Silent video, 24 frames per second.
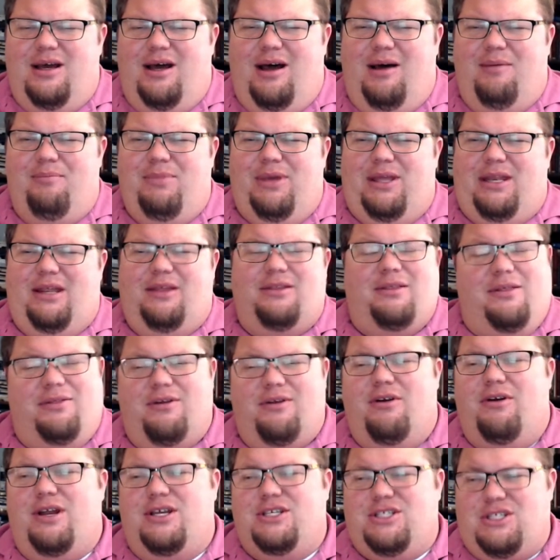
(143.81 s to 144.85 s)
meaning that
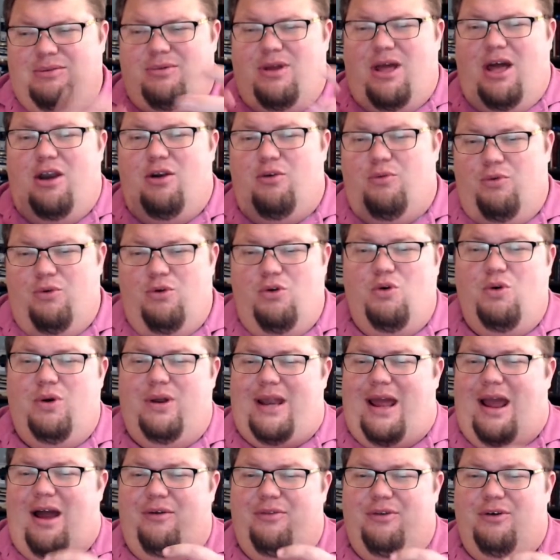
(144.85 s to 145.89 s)
there is some kind of rule
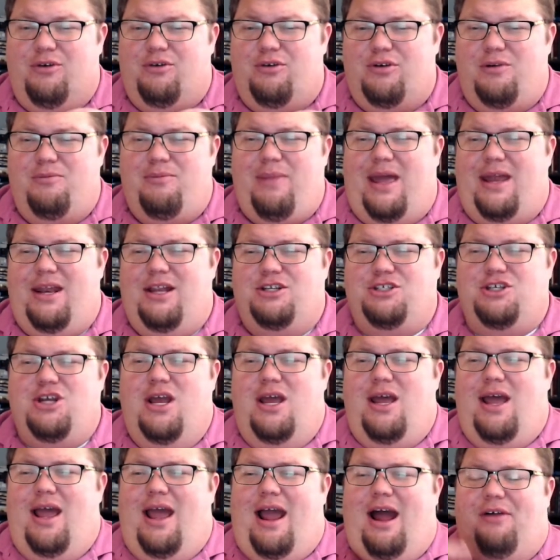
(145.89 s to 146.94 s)
in how they're going to manage,
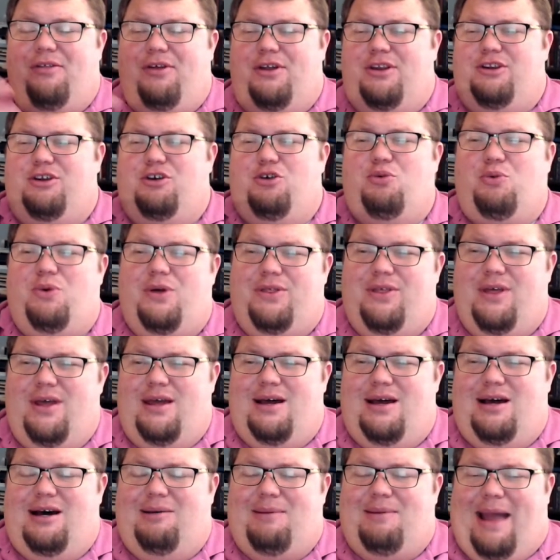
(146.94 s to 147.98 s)
how they deal with
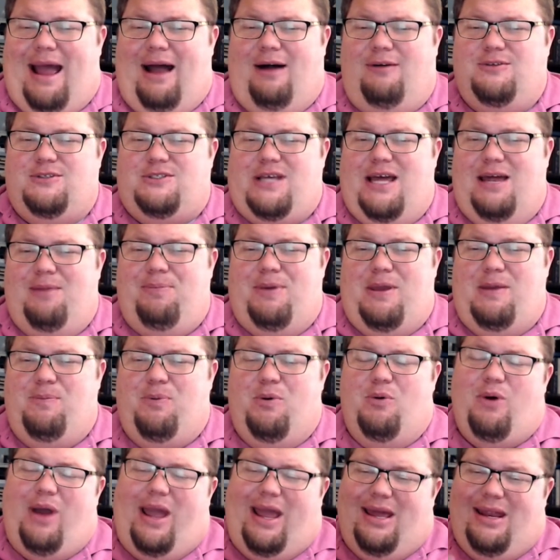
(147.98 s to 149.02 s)
outside
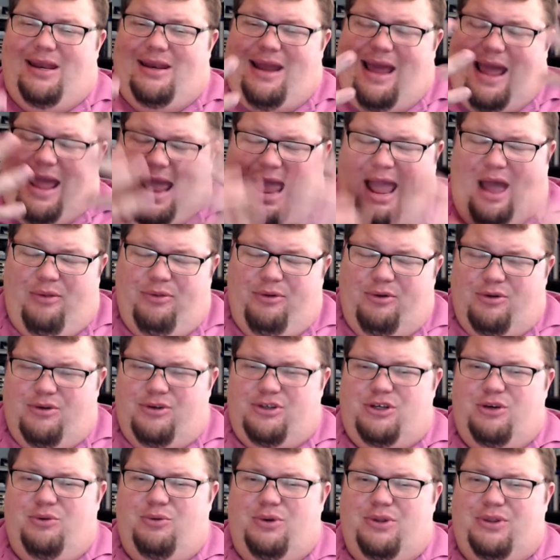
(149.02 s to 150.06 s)
people and how they're
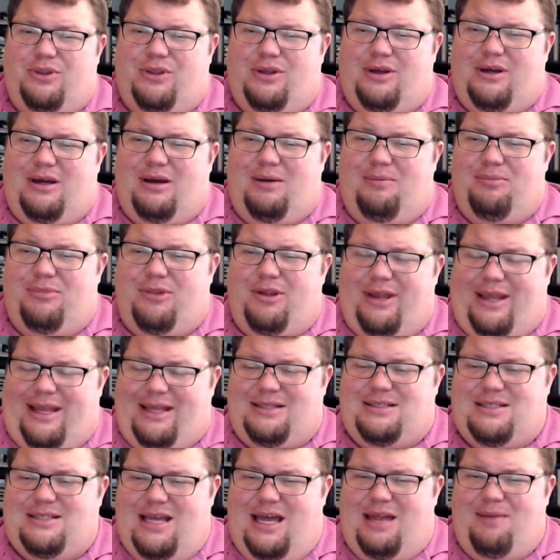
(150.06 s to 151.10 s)
going to deal with the
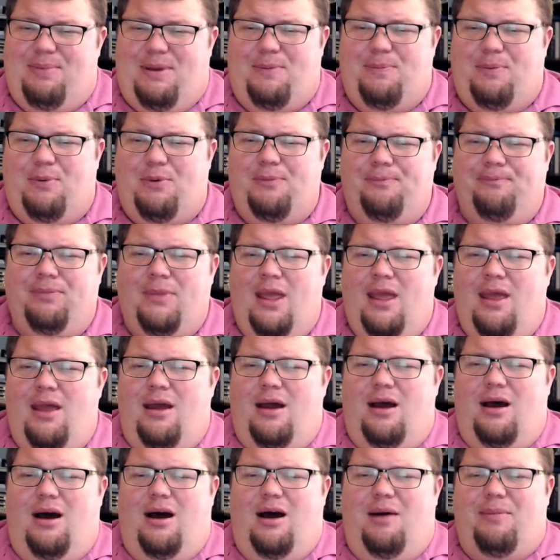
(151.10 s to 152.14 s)
inside people.
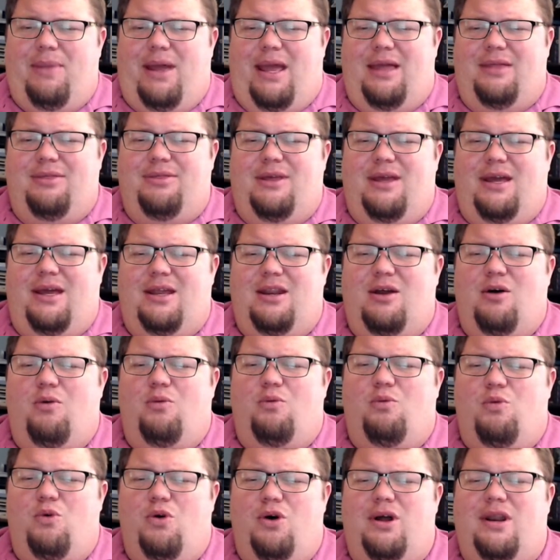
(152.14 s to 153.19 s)
And then
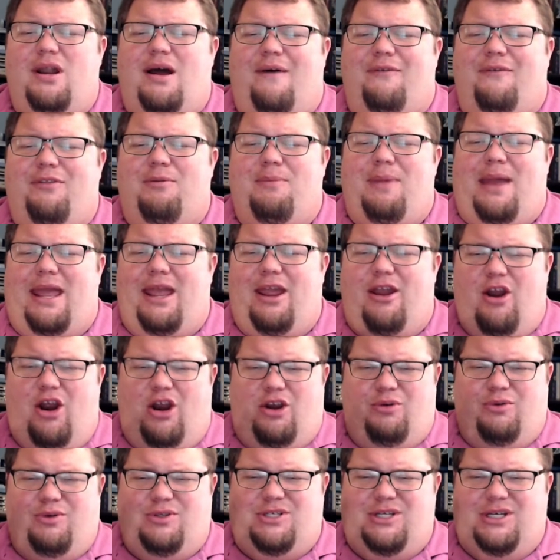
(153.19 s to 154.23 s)
one of the main
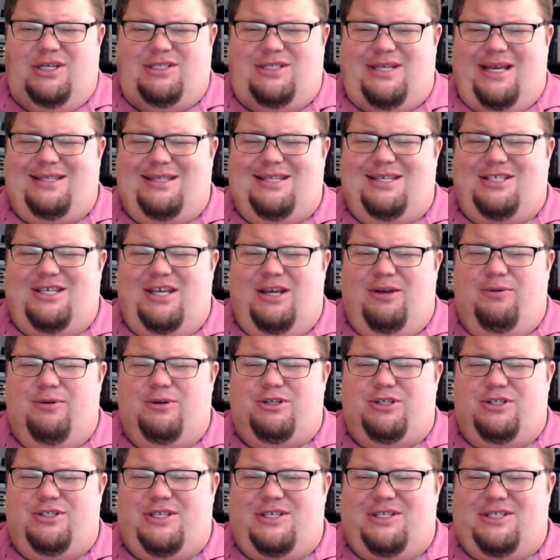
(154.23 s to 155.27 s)
characteristics that
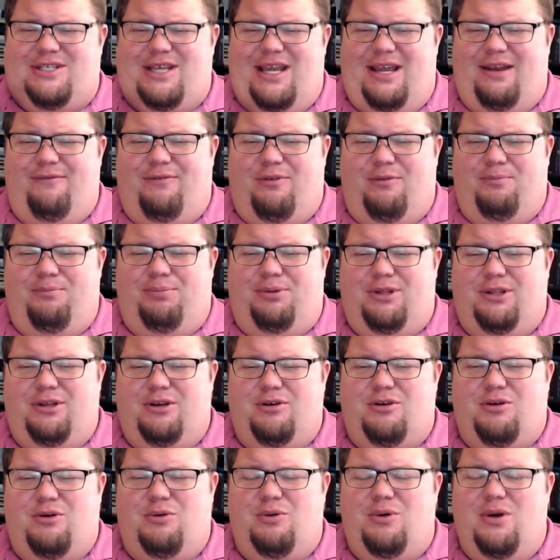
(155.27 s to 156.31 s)
distinguishes the state from
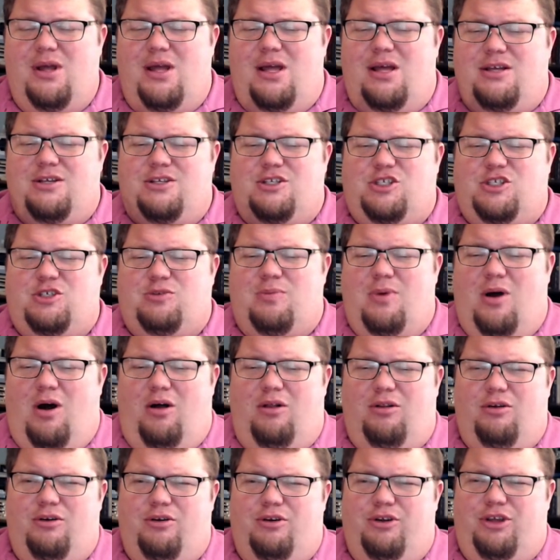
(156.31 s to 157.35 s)
political
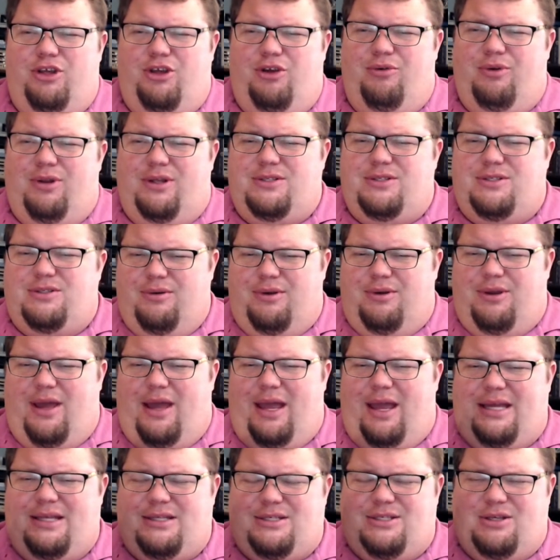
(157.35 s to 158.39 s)
smaller units,
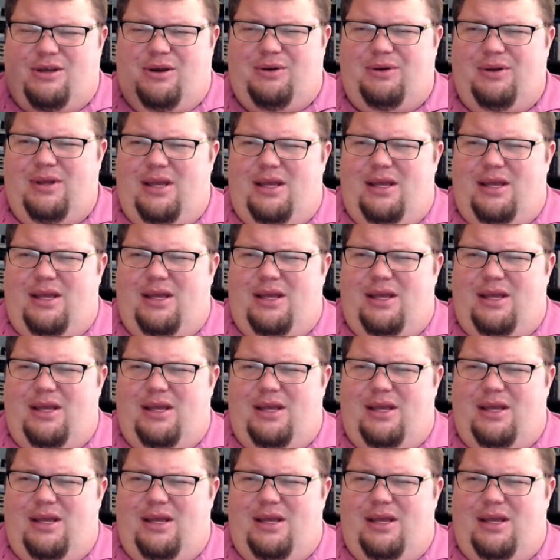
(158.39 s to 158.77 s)
okay? And so